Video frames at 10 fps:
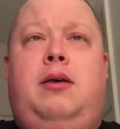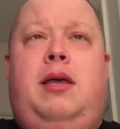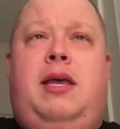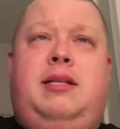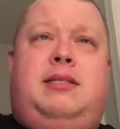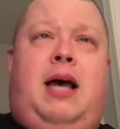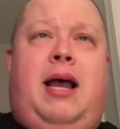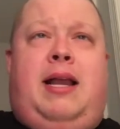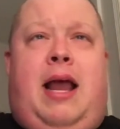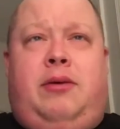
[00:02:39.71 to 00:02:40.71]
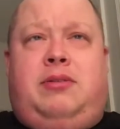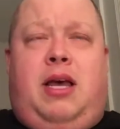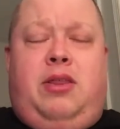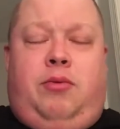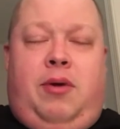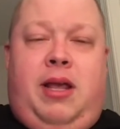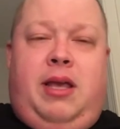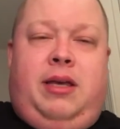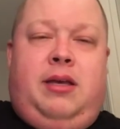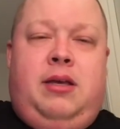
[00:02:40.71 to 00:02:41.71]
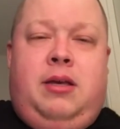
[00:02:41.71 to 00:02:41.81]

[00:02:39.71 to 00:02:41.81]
inside and outside the ring,